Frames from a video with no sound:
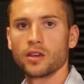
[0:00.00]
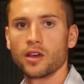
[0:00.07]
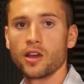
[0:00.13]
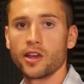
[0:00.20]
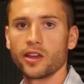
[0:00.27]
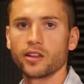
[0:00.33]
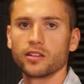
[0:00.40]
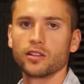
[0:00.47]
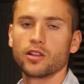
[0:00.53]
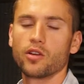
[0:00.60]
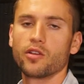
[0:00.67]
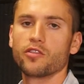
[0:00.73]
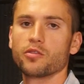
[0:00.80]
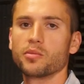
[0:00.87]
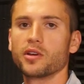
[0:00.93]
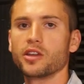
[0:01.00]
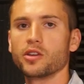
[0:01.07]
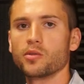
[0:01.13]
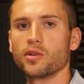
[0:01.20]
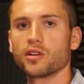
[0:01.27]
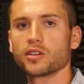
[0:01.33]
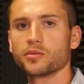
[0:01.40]
All right, and hello
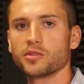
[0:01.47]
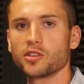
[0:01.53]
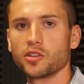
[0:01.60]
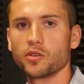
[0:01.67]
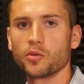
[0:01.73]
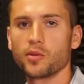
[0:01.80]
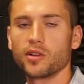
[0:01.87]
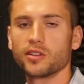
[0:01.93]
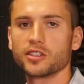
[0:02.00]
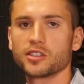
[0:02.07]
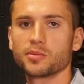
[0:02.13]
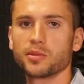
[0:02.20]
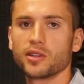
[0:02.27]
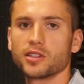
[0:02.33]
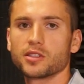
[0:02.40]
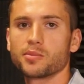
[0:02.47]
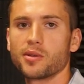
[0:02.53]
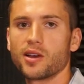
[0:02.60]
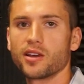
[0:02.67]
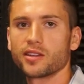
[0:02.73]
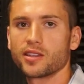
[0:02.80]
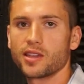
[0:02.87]
everybody. Welcome to the Wellness Plus
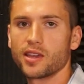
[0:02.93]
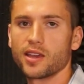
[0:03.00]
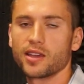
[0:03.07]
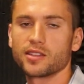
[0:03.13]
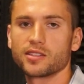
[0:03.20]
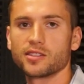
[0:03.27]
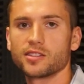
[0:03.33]
podcast.